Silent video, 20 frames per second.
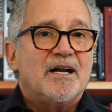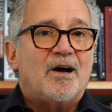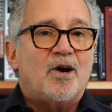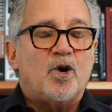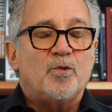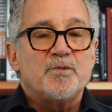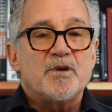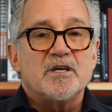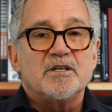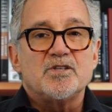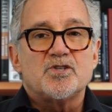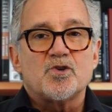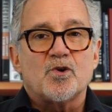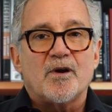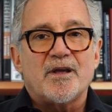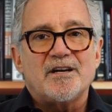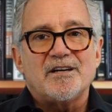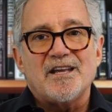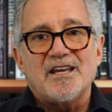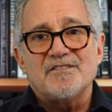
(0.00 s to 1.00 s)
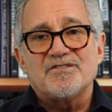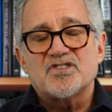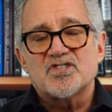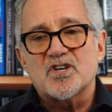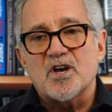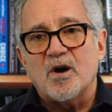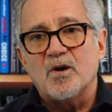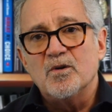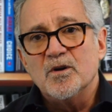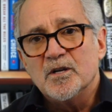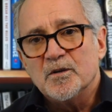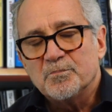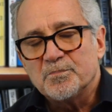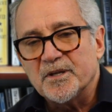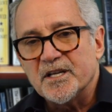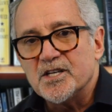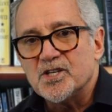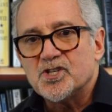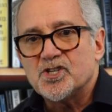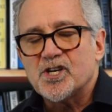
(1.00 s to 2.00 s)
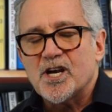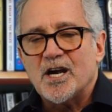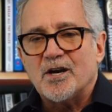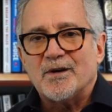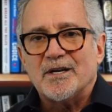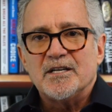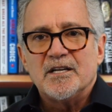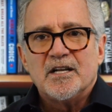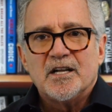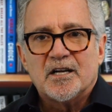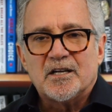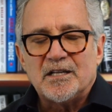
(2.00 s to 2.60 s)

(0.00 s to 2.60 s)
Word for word: I hope you enjoyed it. If so, please share it,